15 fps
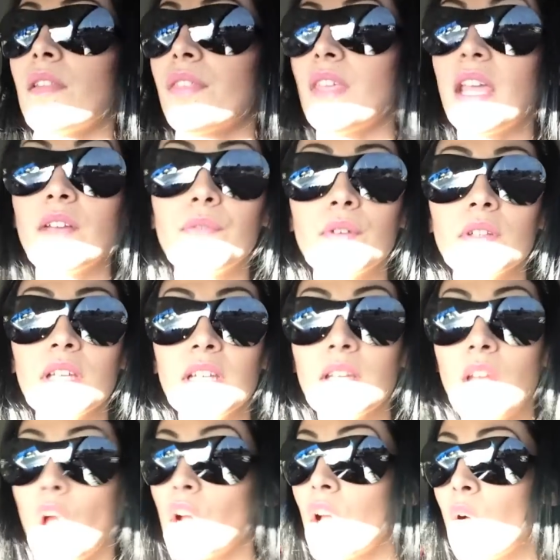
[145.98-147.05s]
thankfully,
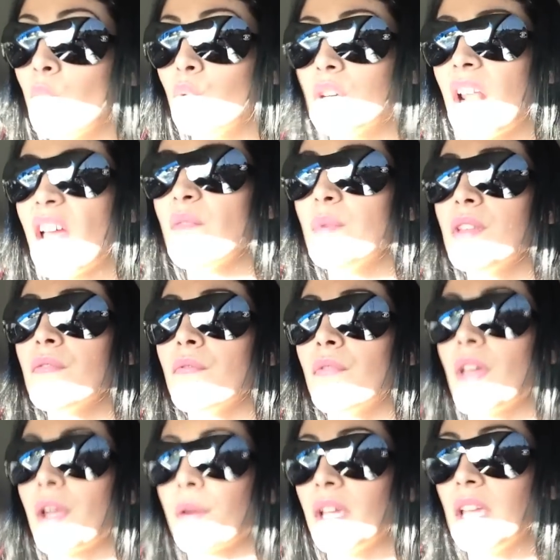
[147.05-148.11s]
knock on wood, I've been
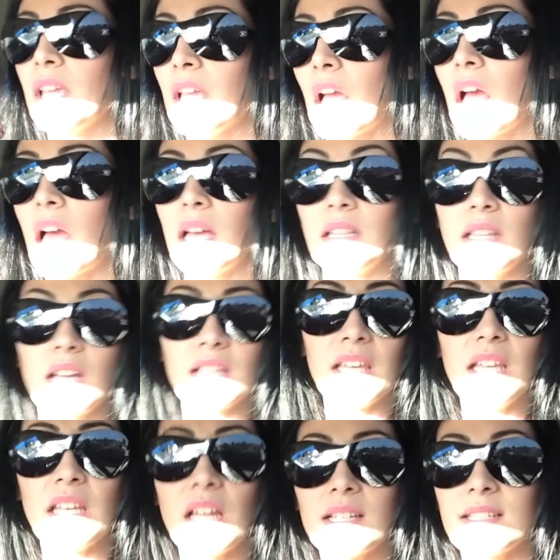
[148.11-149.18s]
very uh,
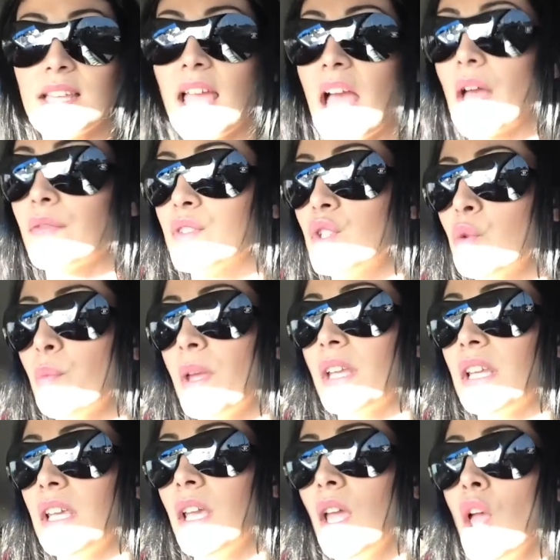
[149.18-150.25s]
lucky not to have too
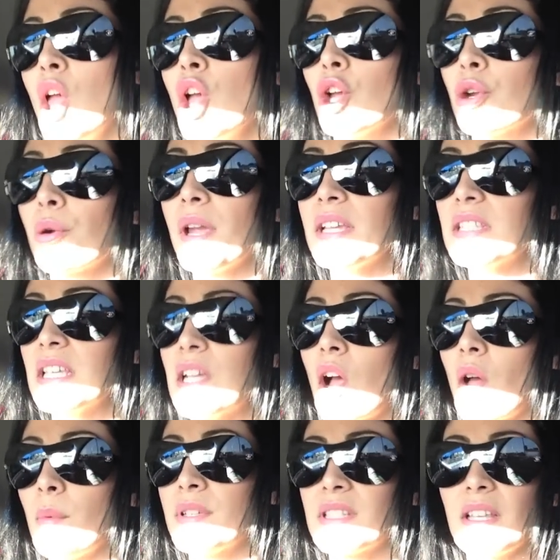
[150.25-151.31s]
many crazy
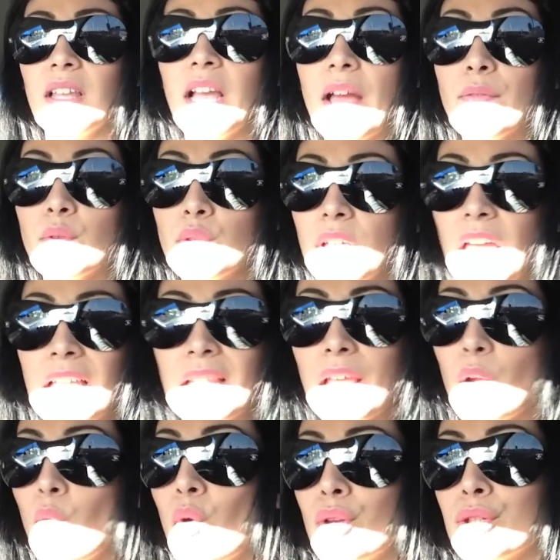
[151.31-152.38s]
comments. I think I've only had
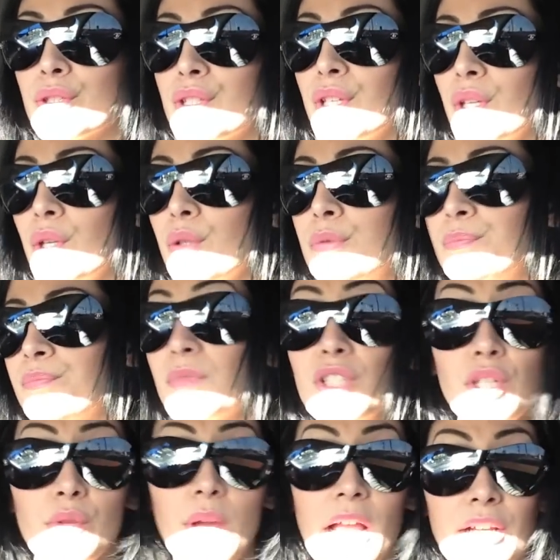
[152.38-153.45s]
like one or two,
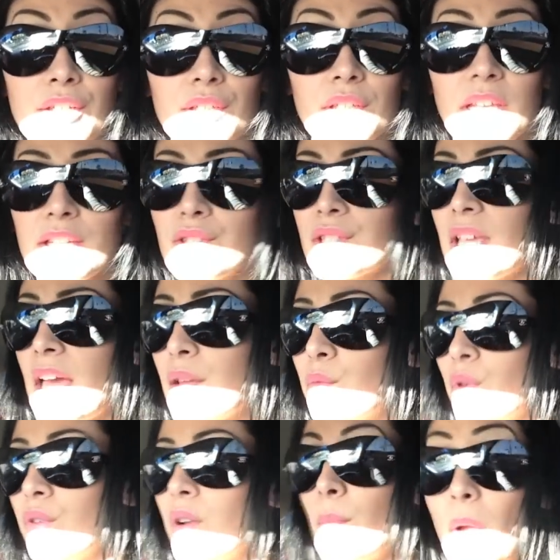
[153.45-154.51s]
two actually. I just had
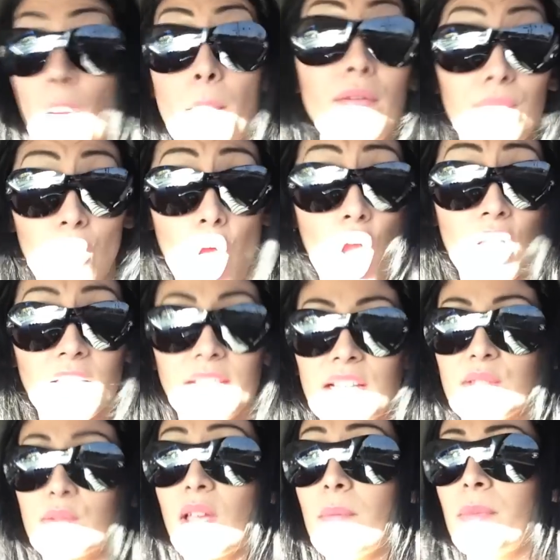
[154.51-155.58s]
one about my vlog, and
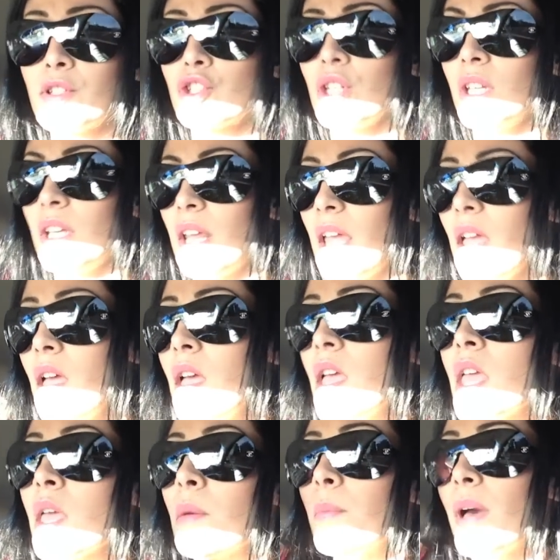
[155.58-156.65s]
that's why I'm mentioning it.
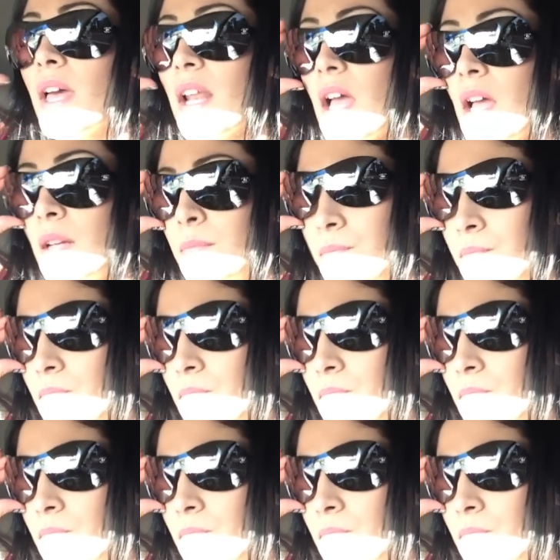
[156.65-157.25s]
But um,